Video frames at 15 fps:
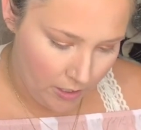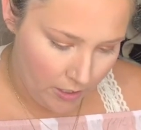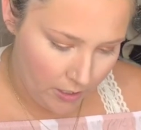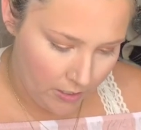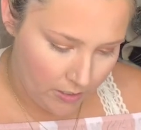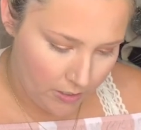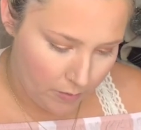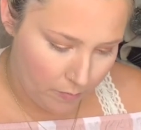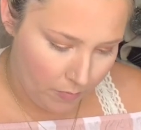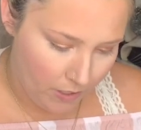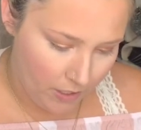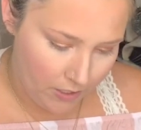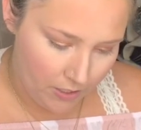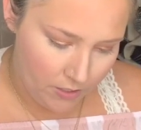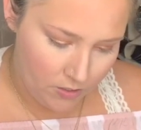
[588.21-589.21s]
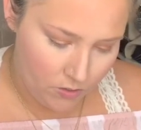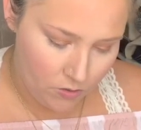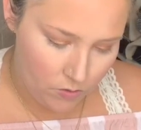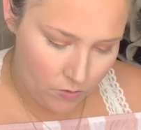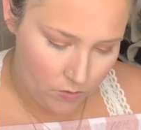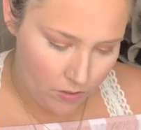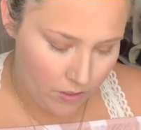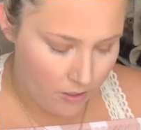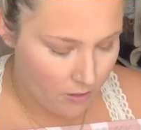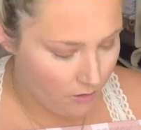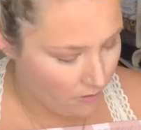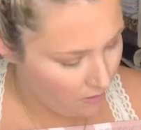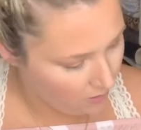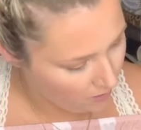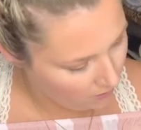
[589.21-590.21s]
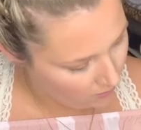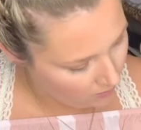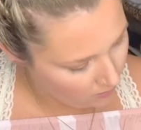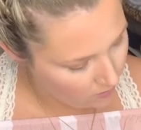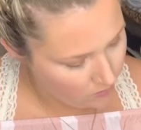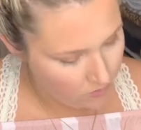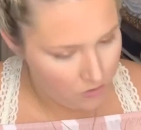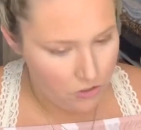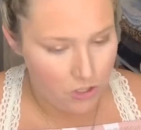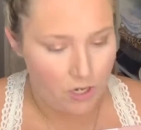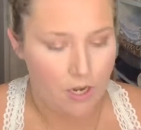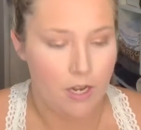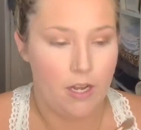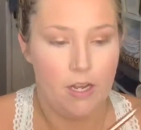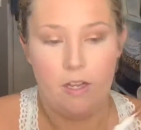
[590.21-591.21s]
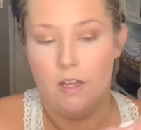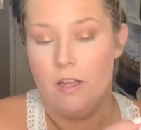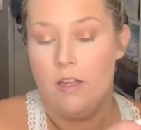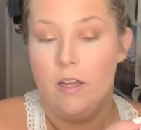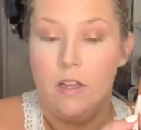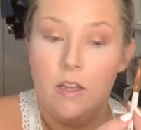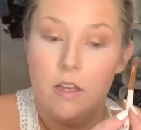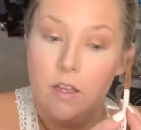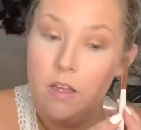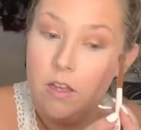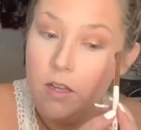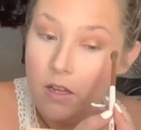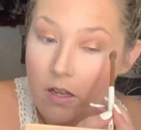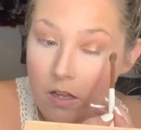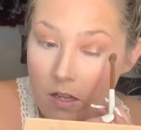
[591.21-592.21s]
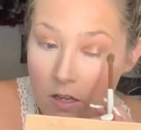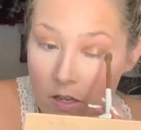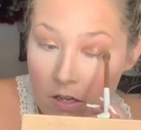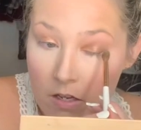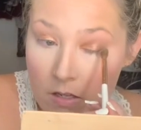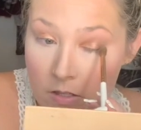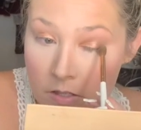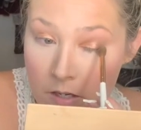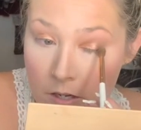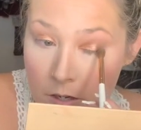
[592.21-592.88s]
and dip back into the color Chai, and